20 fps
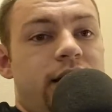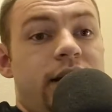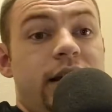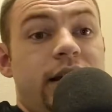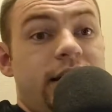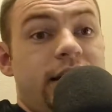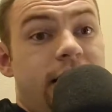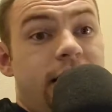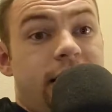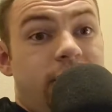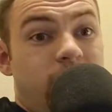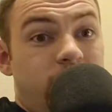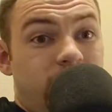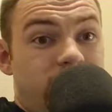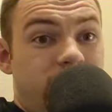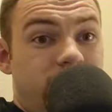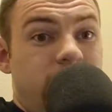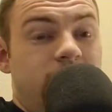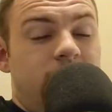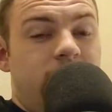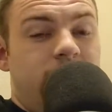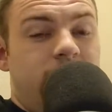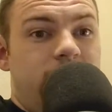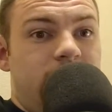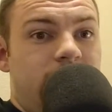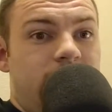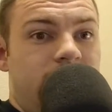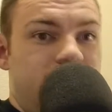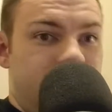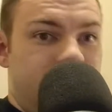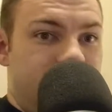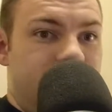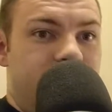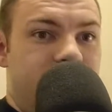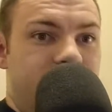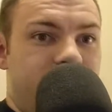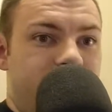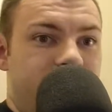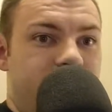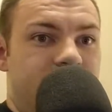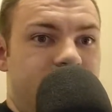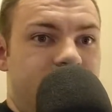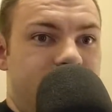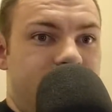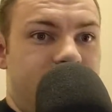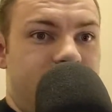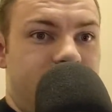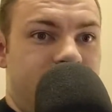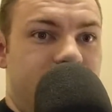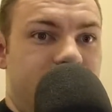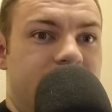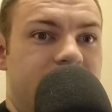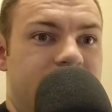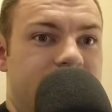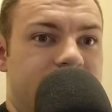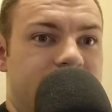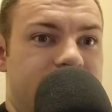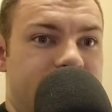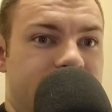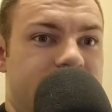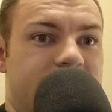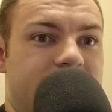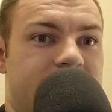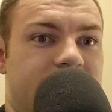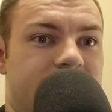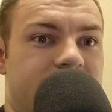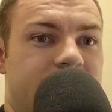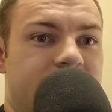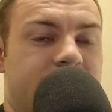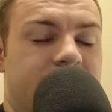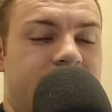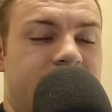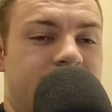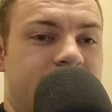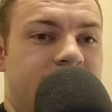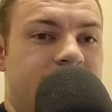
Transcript: And I was literally there in line the day